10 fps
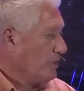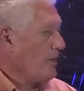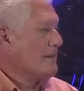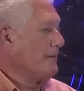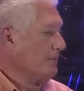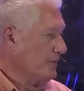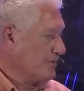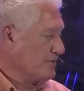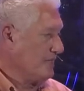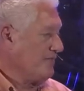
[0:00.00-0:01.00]
Incredibly
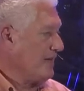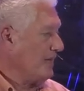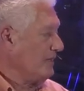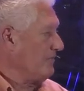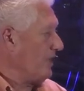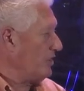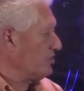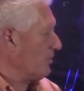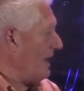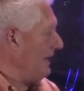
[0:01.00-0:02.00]
religious. They've got, they've got
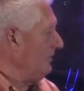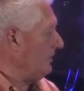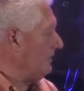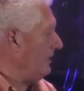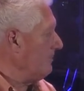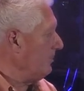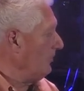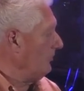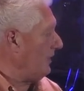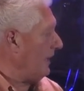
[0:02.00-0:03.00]
shrines and
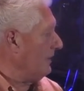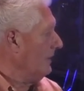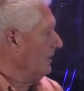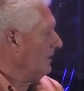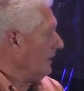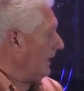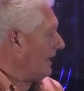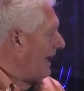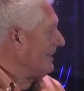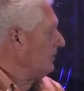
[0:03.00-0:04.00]
temples and,
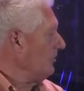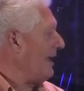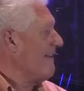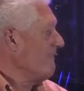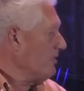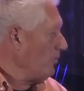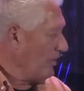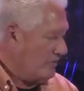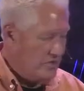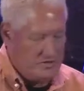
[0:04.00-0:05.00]
and idols
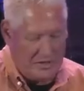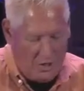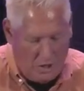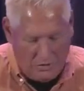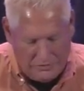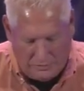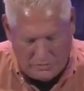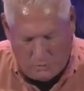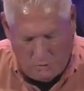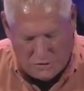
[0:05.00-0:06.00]
everywhere in the city, all
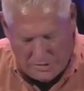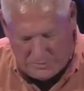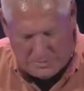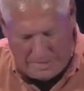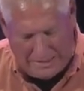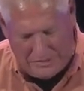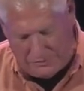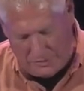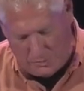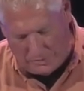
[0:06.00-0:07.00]
sorts of worship spots,
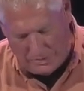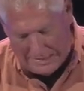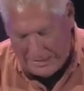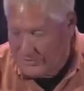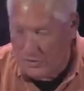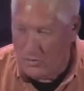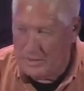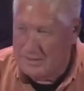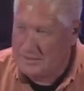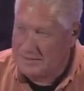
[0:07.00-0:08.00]
if you will. So
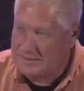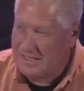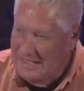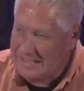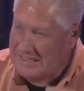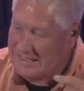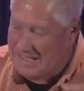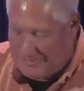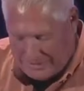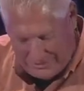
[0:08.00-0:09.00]
he, it's connecting to
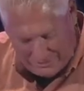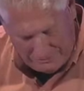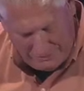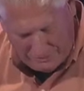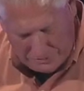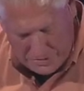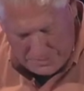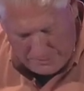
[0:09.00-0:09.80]
him that there's a very religious